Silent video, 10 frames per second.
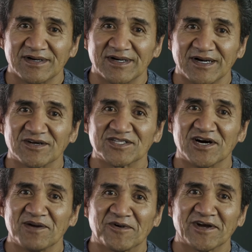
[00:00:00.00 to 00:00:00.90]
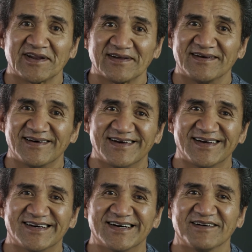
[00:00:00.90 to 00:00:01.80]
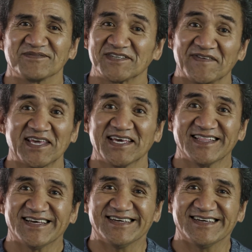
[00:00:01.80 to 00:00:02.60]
We've got time, right? I'm just thinking.